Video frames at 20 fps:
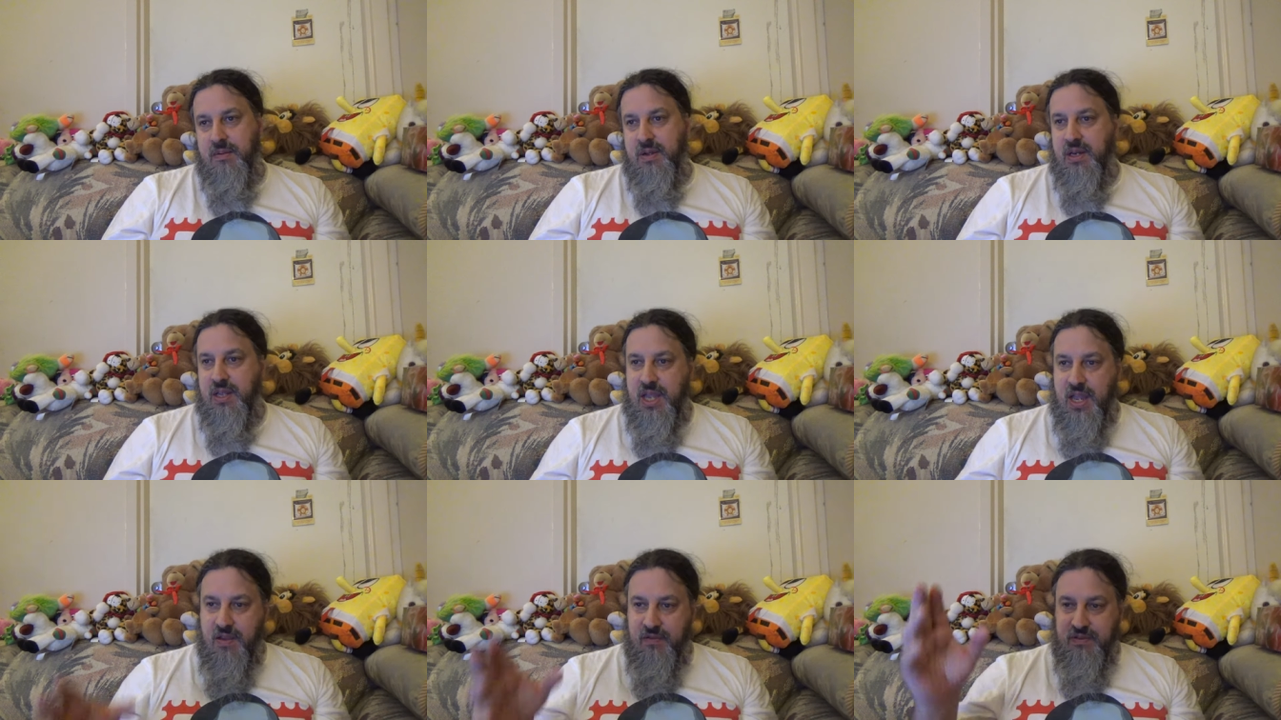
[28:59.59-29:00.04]
I'm
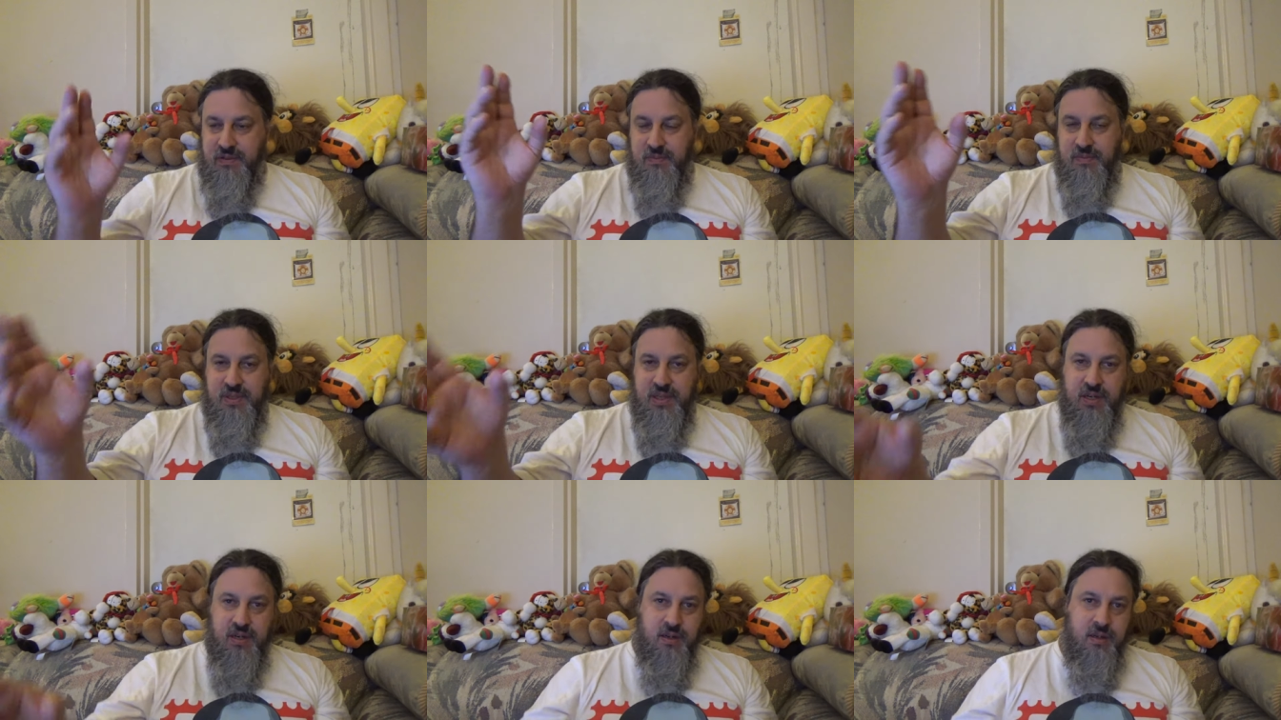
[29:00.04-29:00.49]
gonna have some
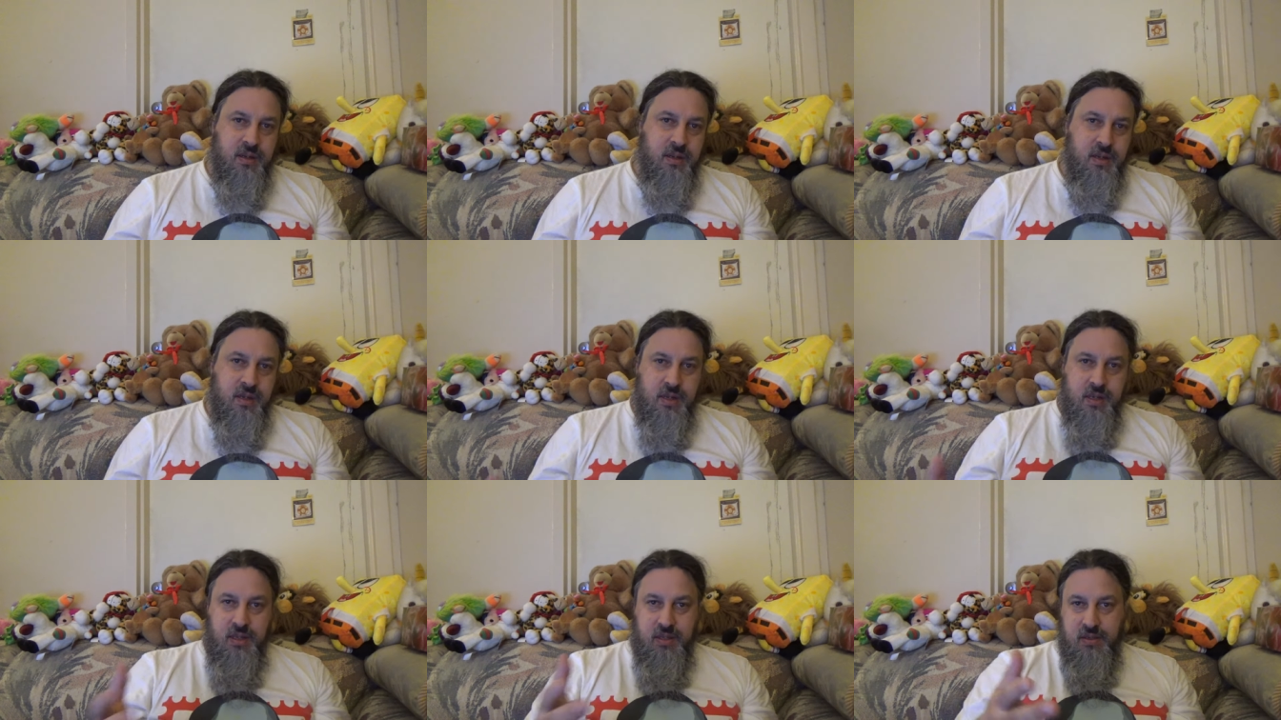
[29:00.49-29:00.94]
dinner,
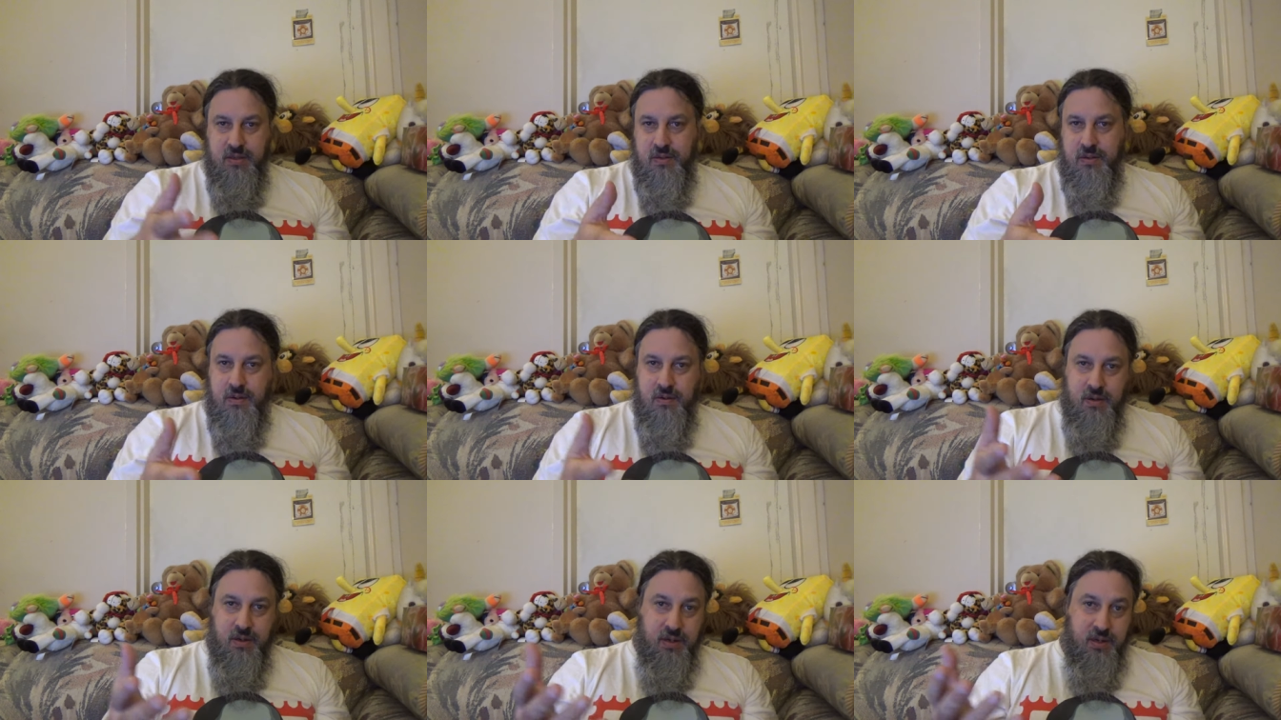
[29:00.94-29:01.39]

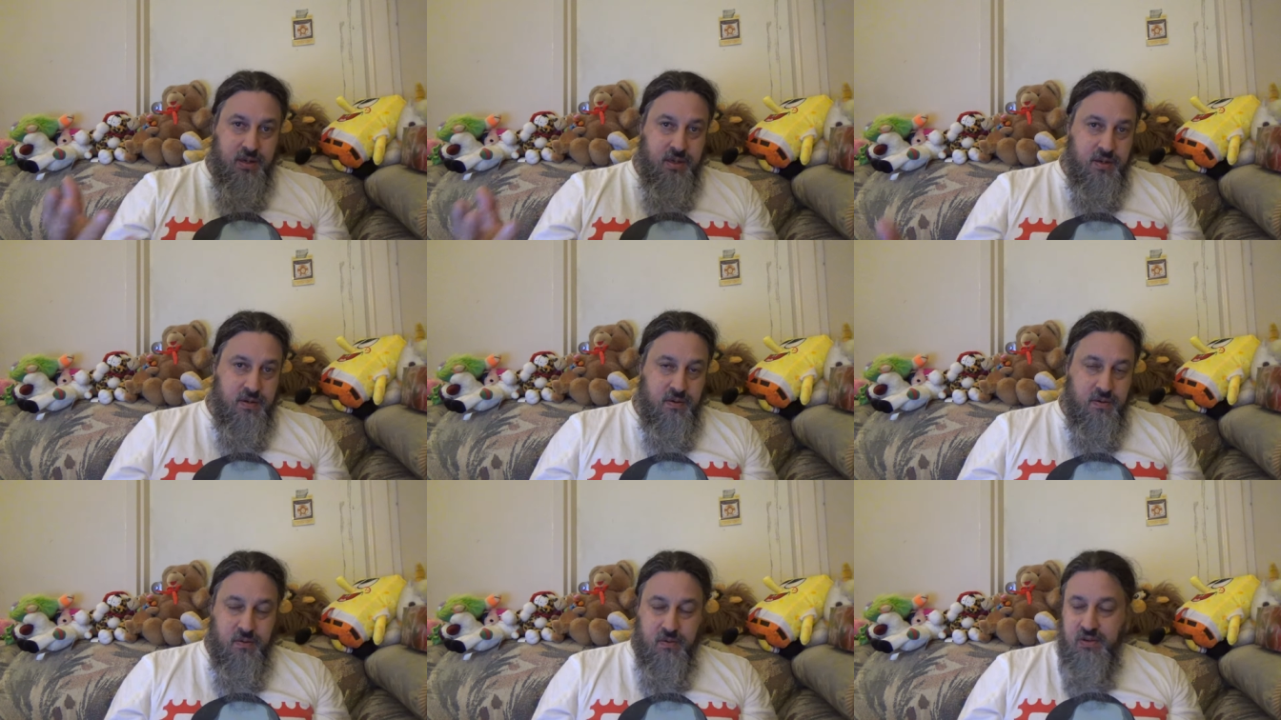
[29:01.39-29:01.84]
so
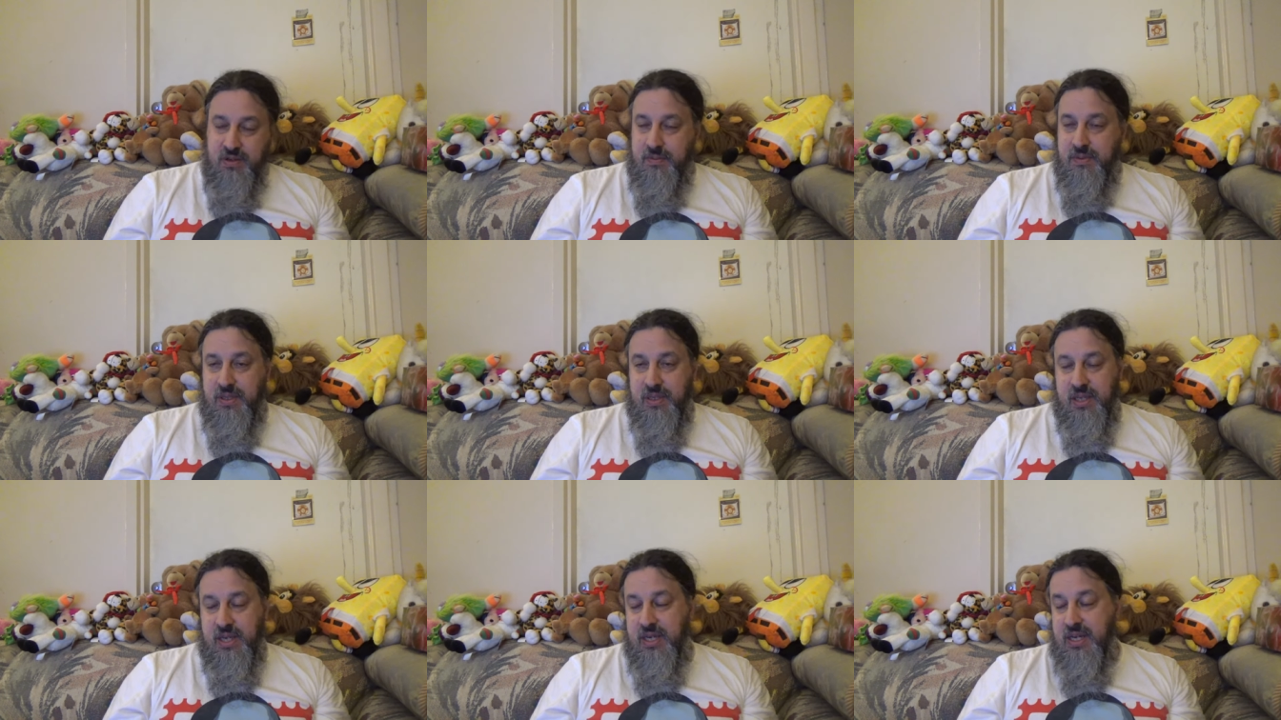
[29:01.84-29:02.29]
or
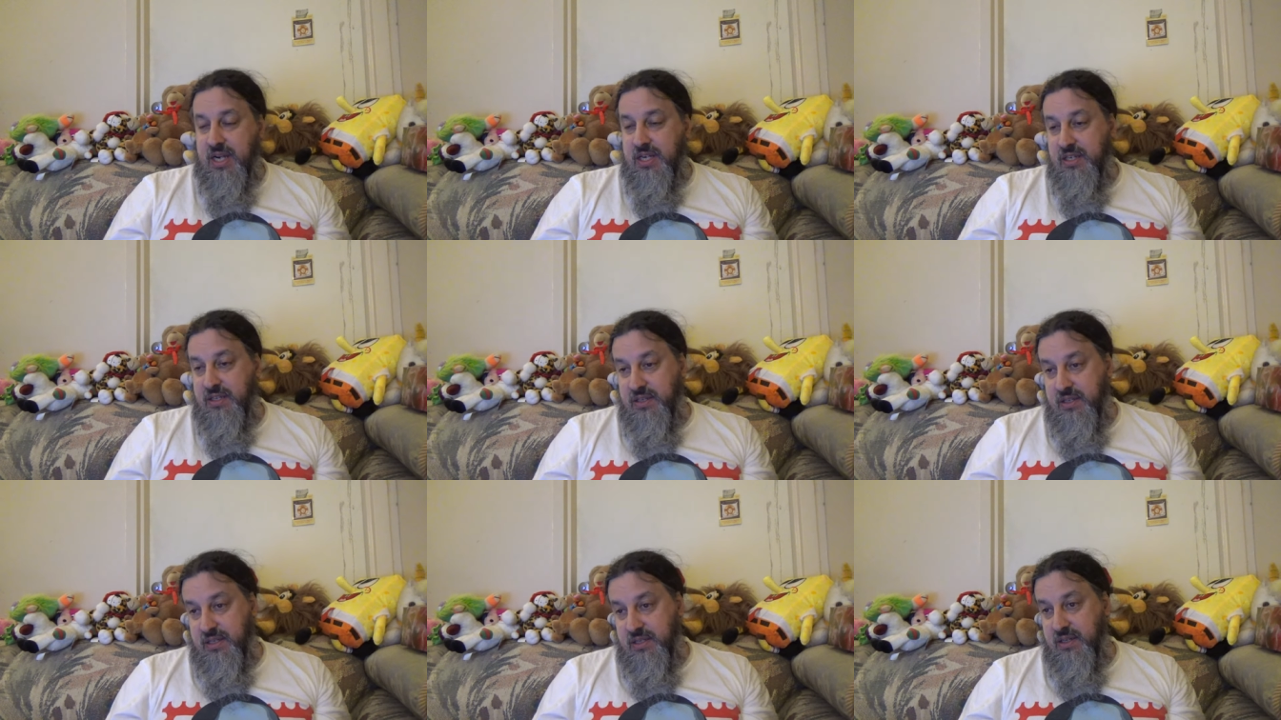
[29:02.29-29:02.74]
something to eat.
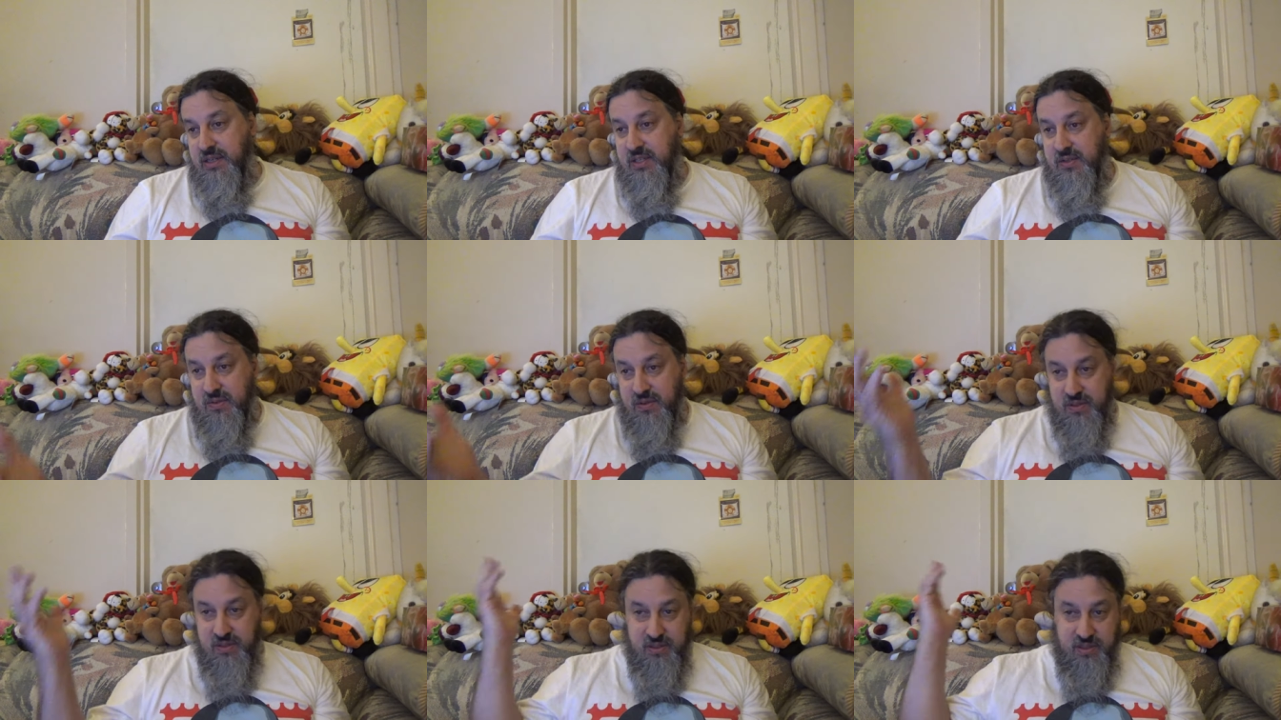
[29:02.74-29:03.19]
Actually, not
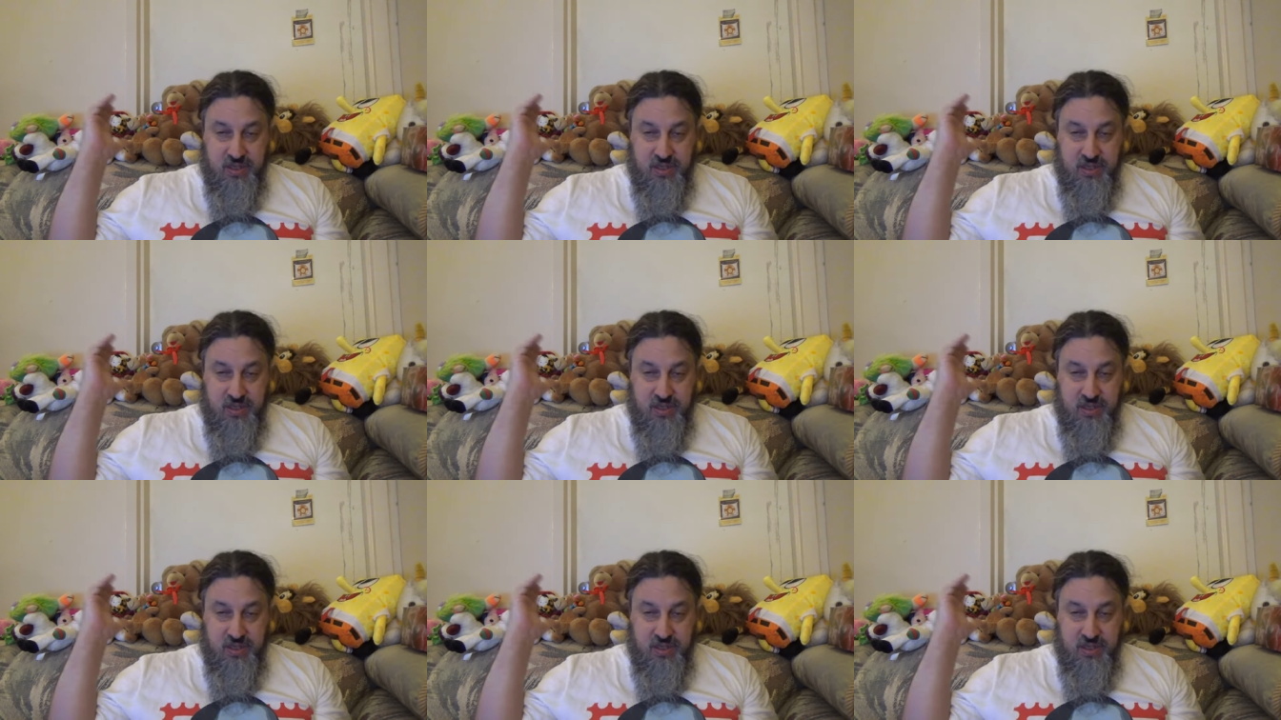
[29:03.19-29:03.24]
just